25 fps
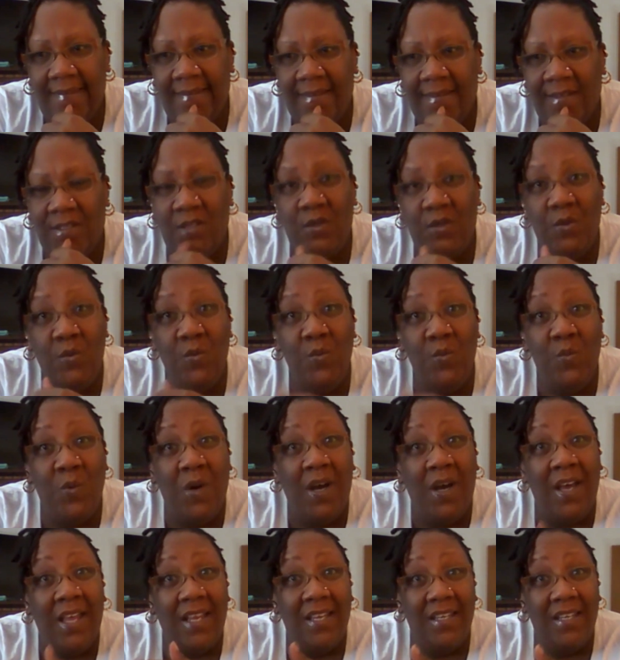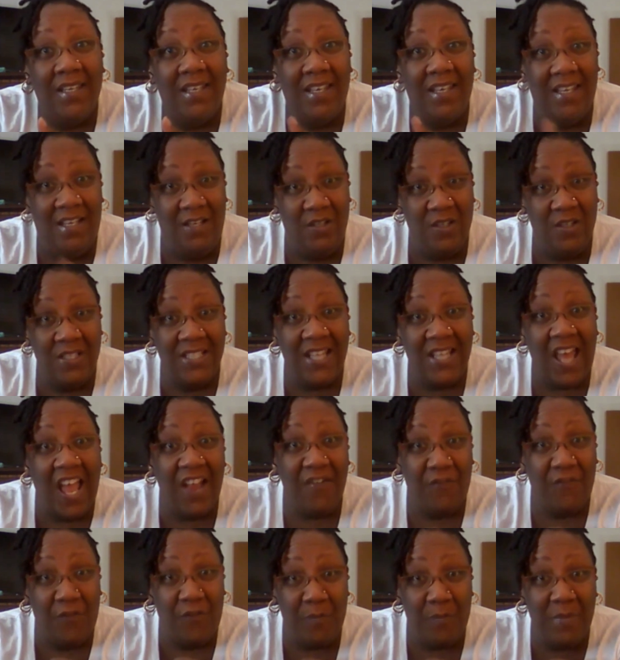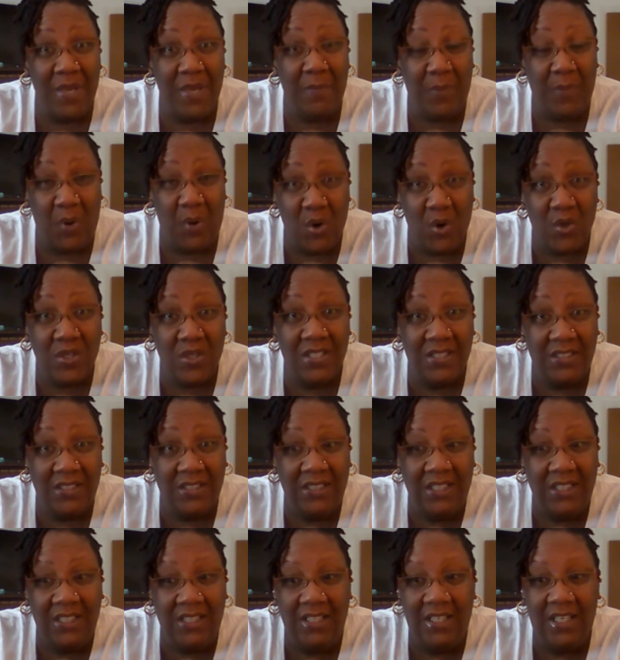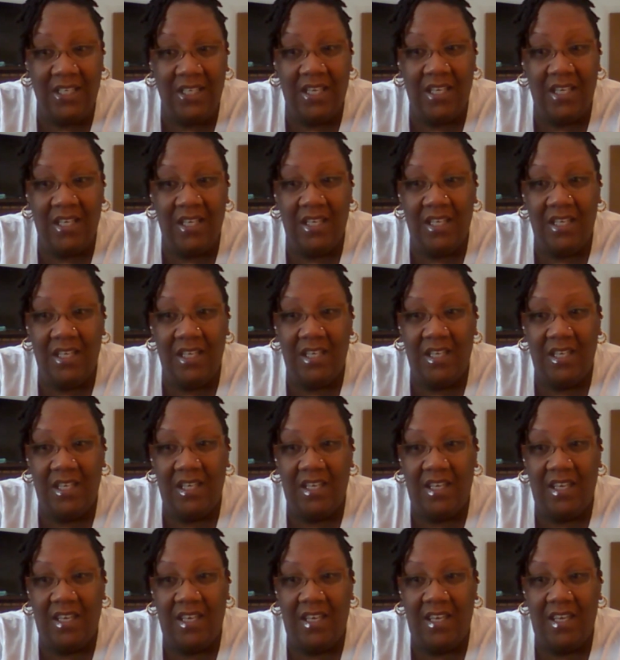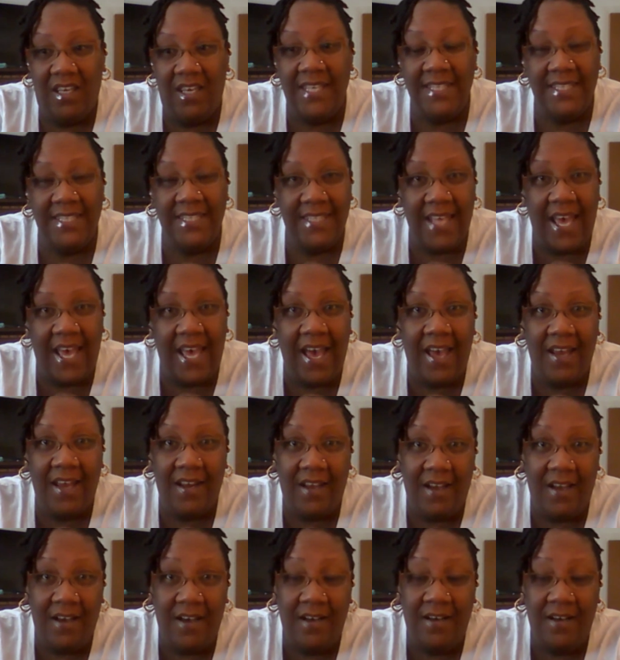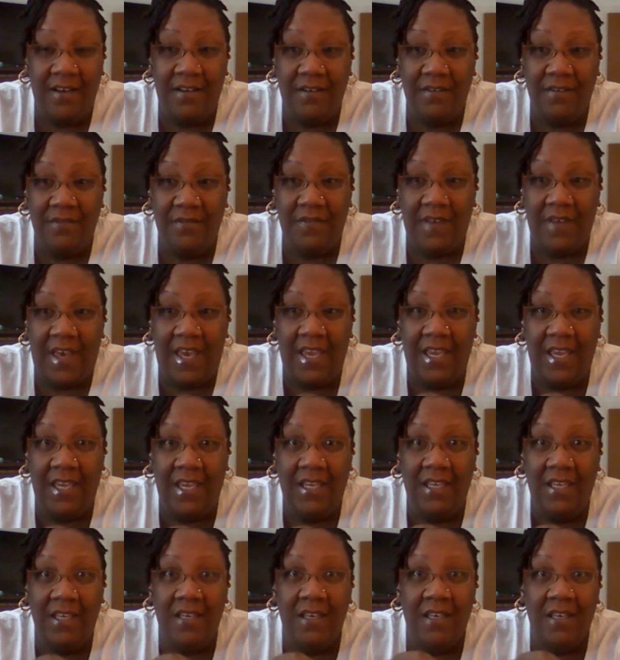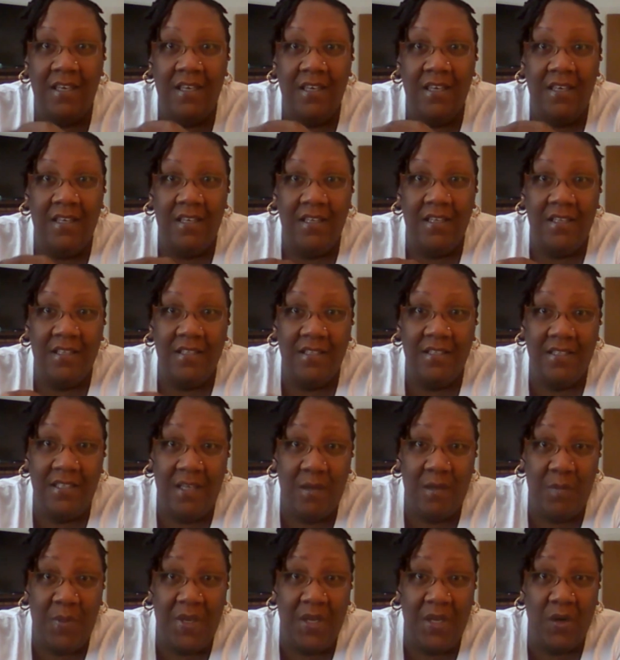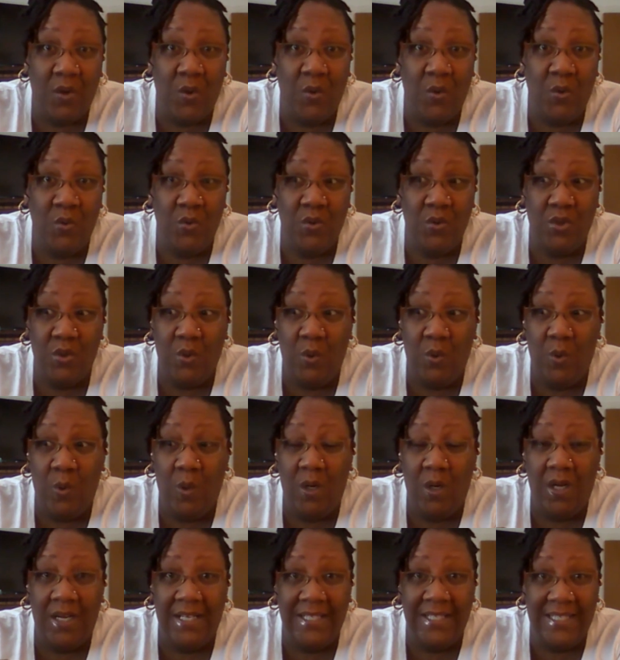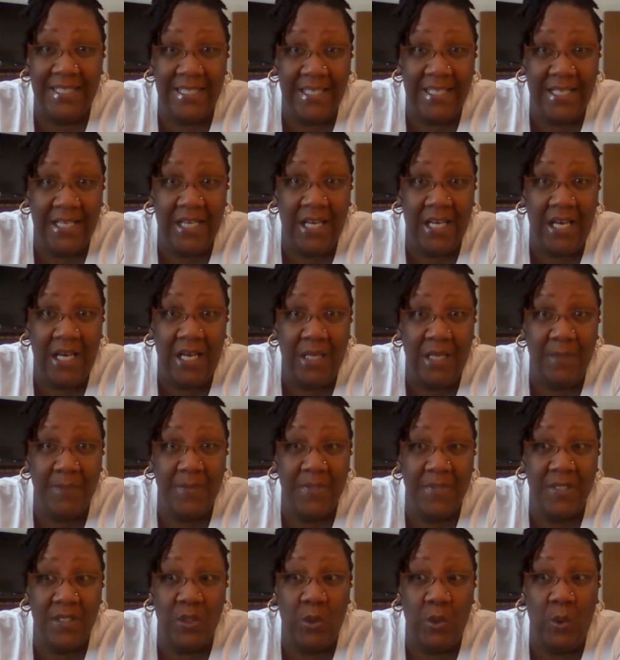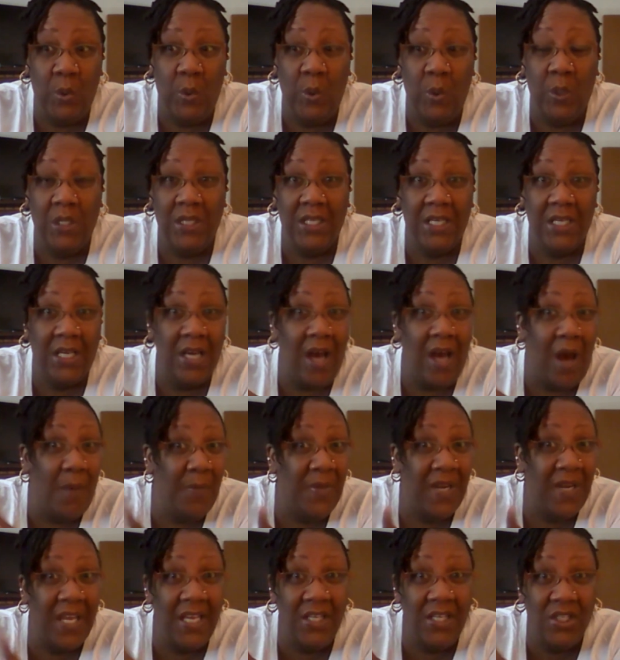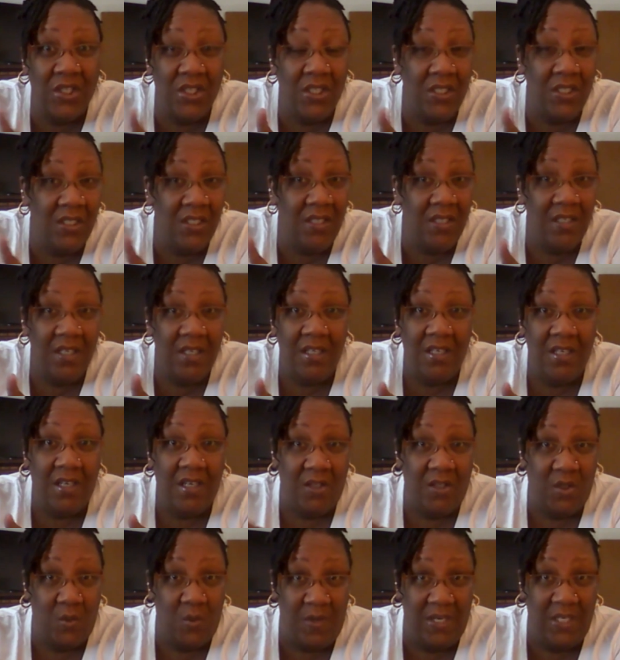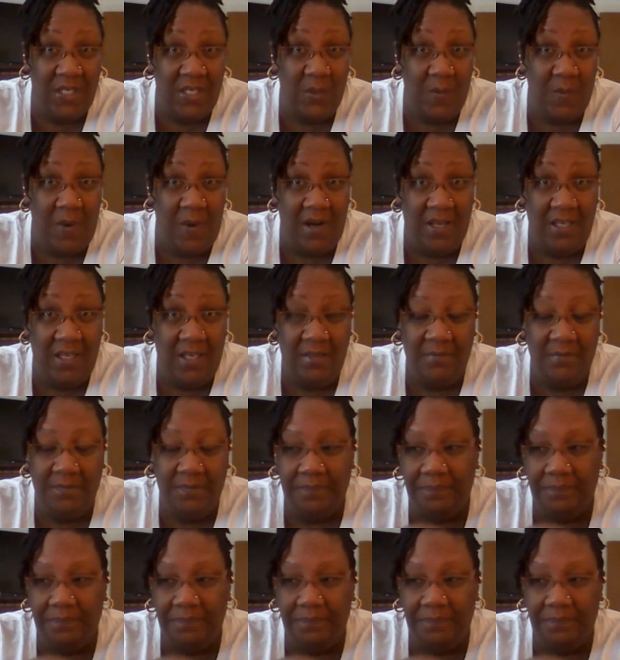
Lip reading: to what it looks like for me personally inside of a Ten of Pentacles or a Ten of Cups or the combination of 2020.